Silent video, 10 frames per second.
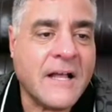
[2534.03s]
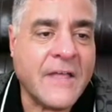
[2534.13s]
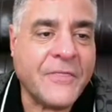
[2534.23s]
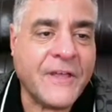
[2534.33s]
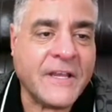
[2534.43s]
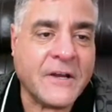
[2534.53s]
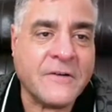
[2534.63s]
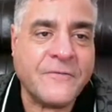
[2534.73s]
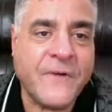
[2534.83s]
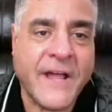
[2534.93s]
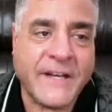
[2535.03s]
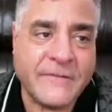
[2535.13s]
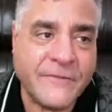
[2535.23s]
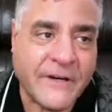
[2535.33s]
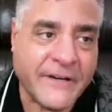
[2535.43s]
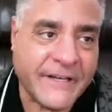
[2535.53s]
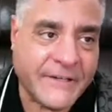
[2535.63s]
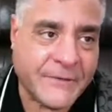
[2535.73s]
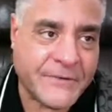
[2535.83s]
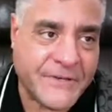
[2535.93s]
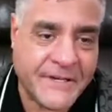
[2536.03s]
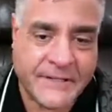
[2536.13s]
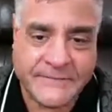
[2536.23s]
I think you're going to find it very interesting.